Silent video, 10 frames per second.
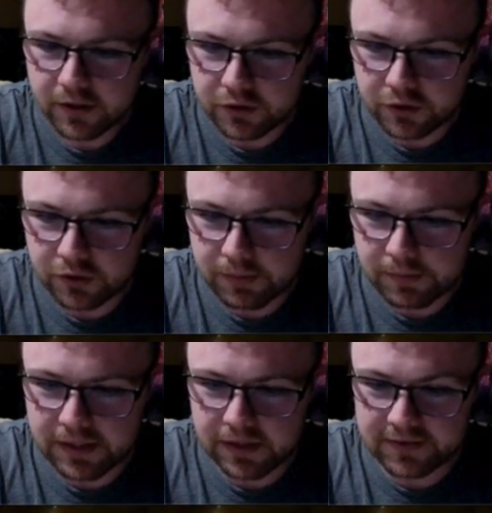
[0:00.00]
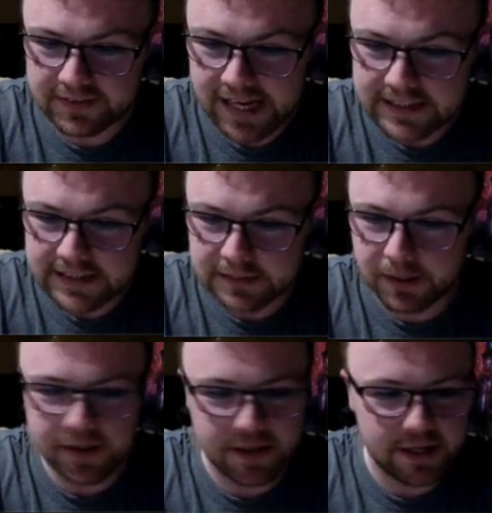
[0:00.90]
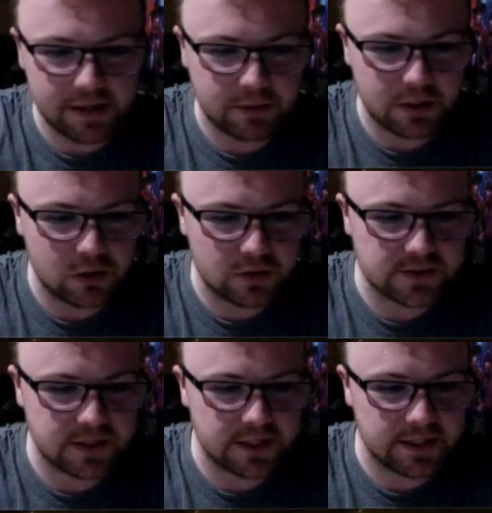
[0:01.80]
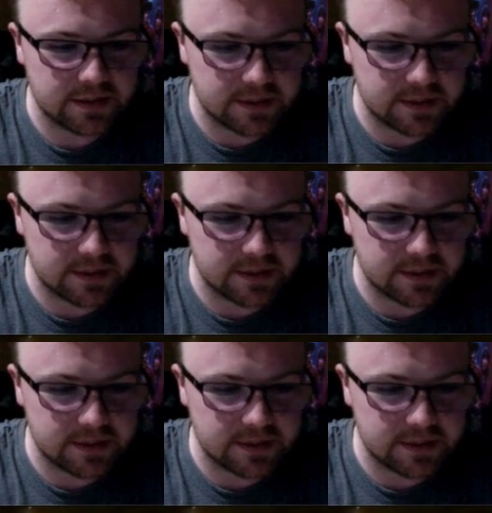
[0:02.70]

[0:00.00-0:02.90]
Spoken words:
you know, maybe a little desk by there, what it looks like.